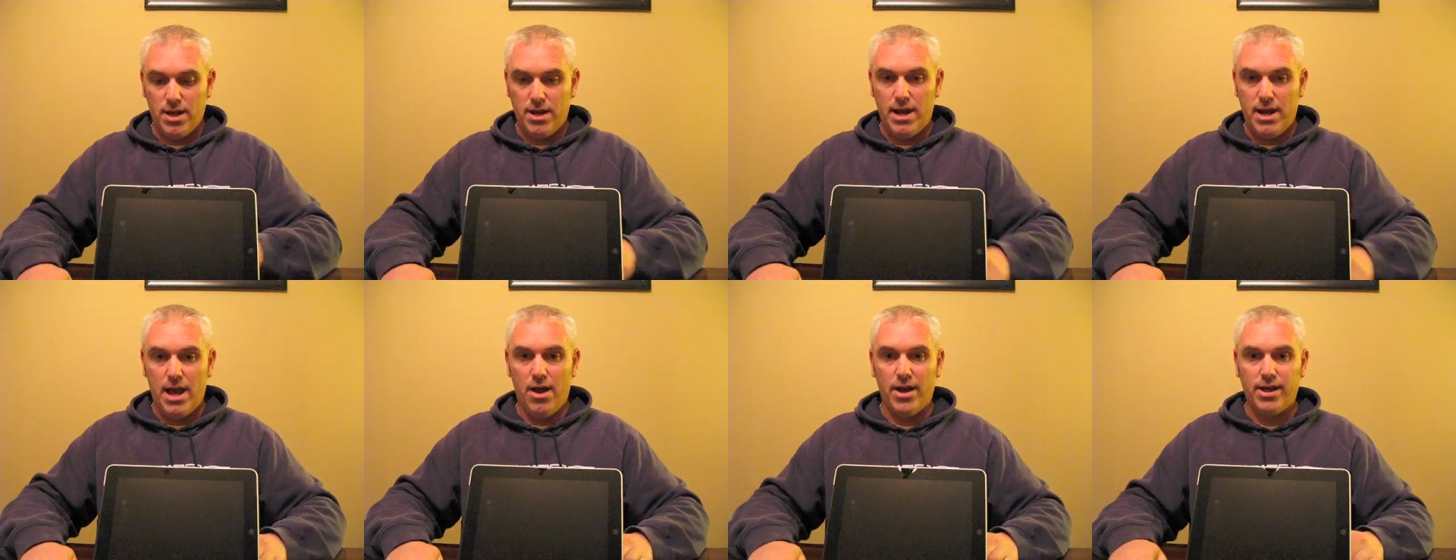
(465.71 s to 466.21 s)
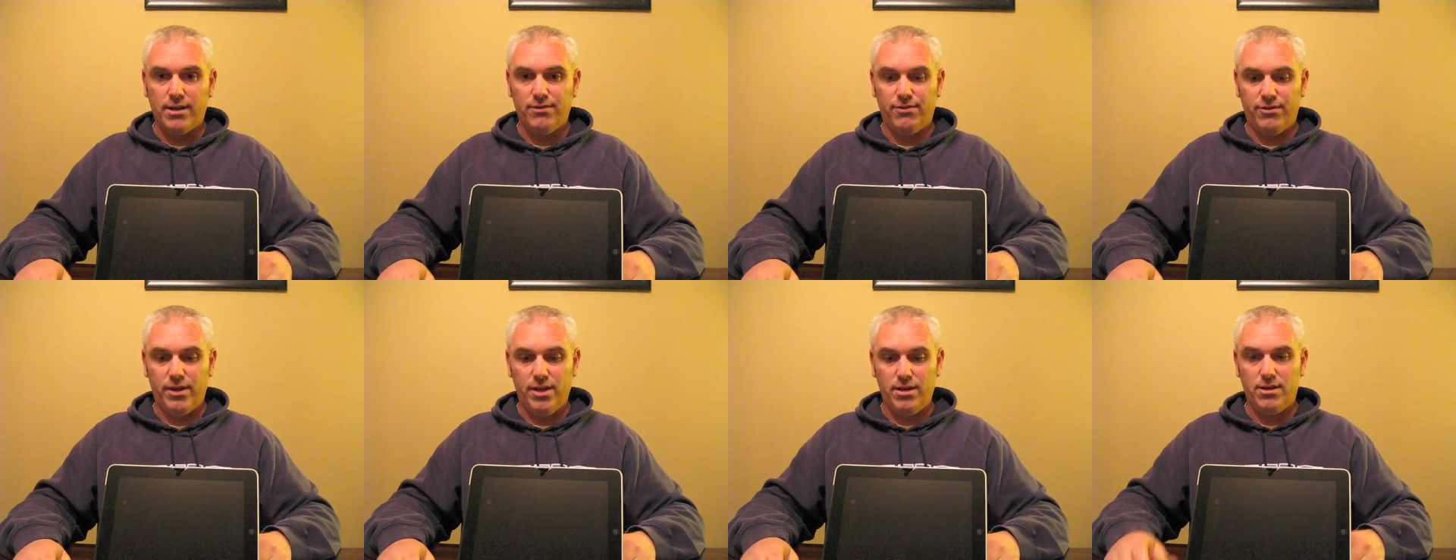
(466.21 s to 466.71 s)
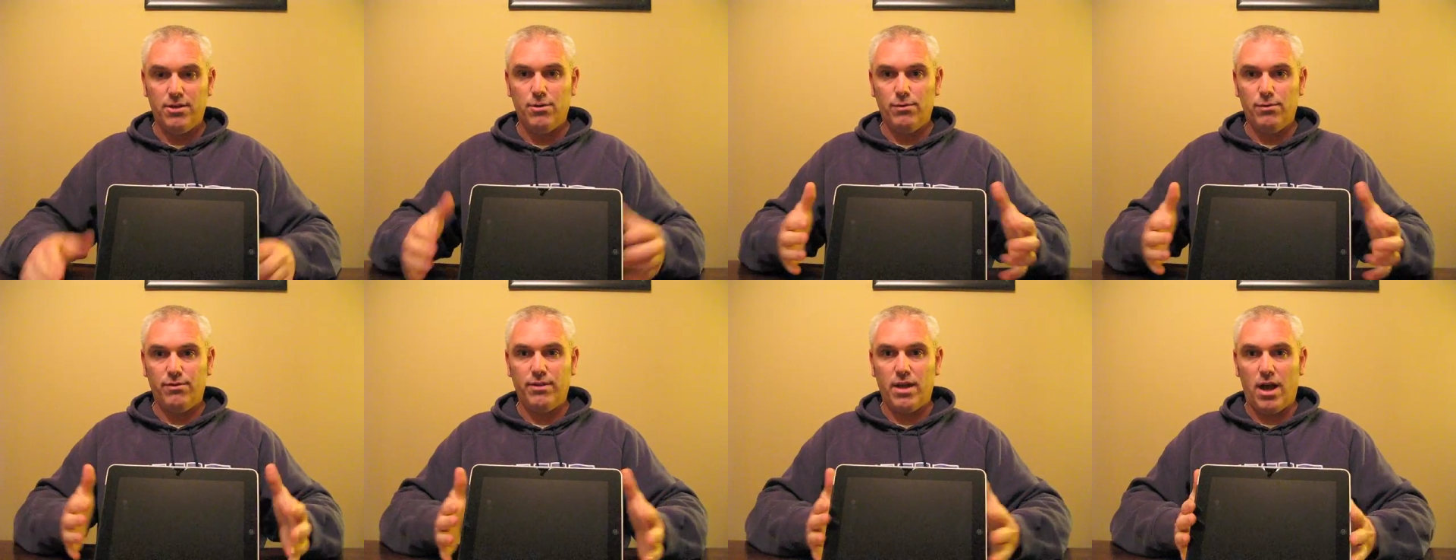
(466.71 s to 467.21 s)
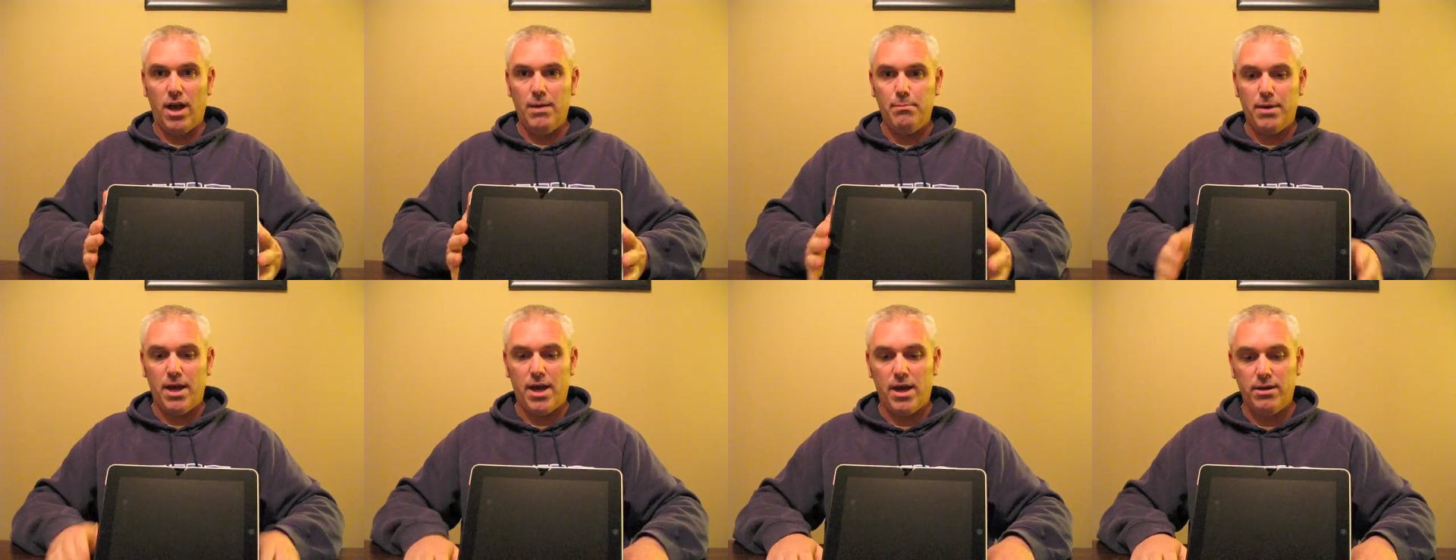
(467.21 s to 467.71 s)
Now I can sit and use the
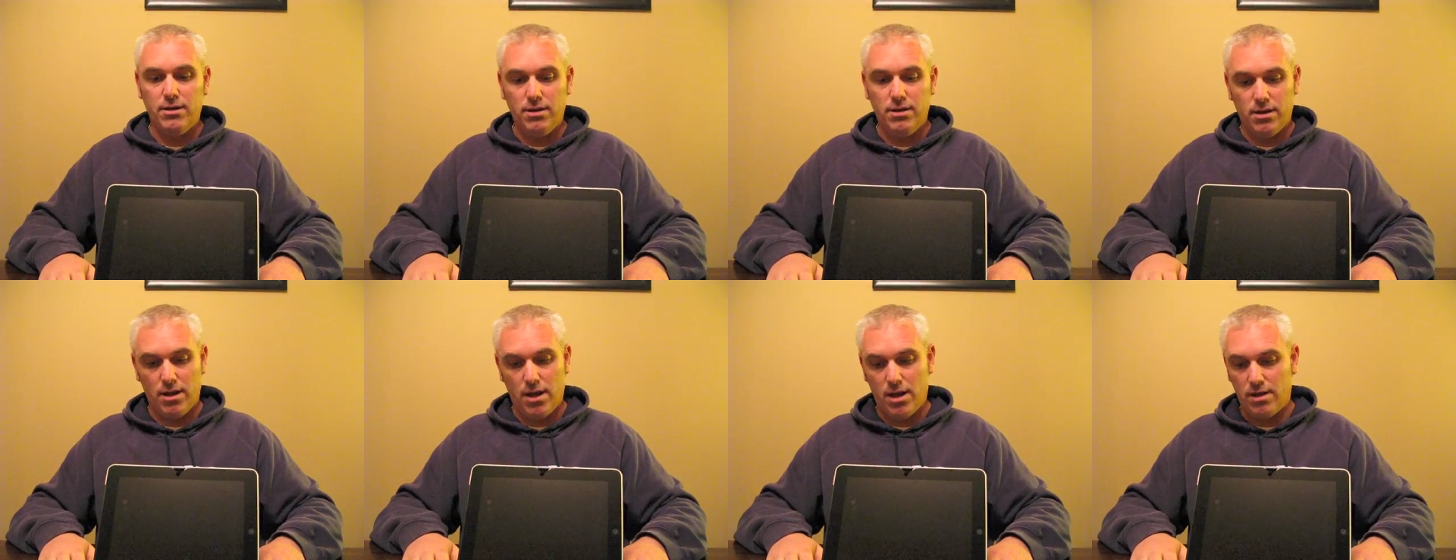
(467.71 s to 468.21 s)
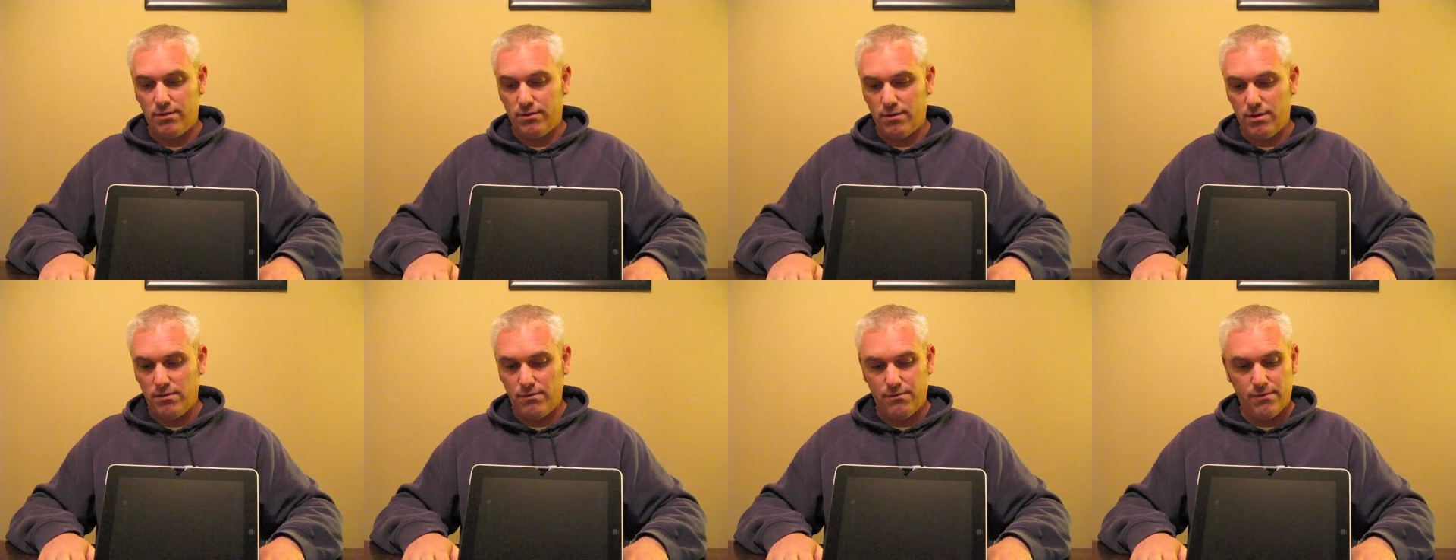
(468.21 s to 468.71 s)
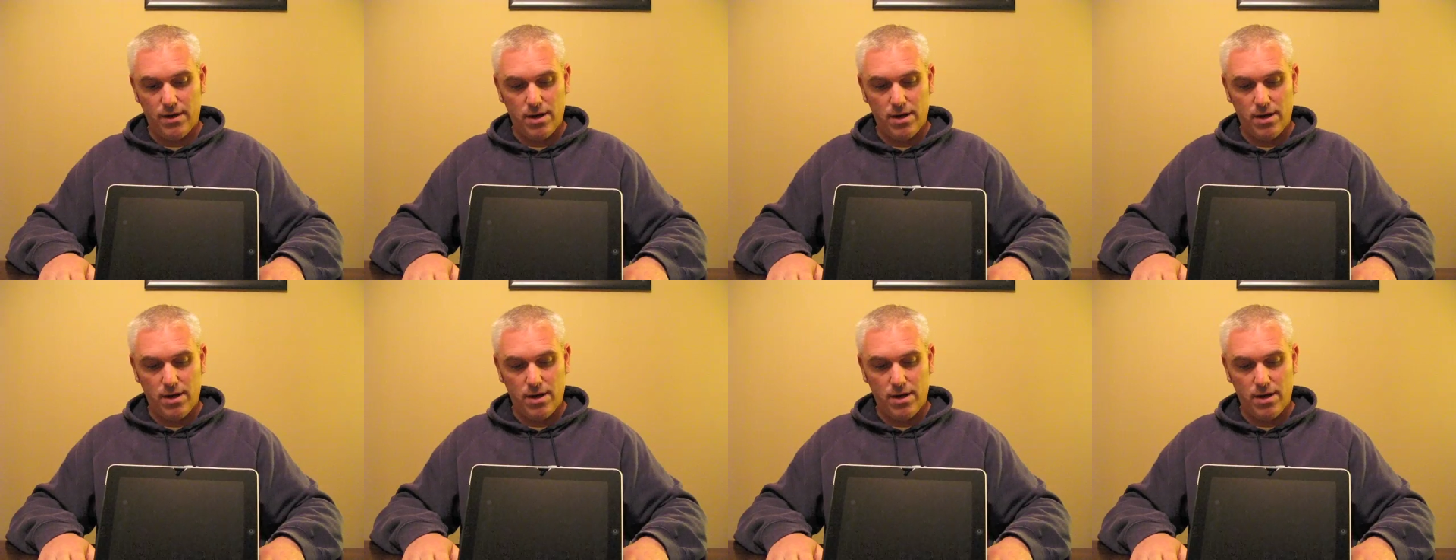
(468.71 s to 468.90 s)
iPad as if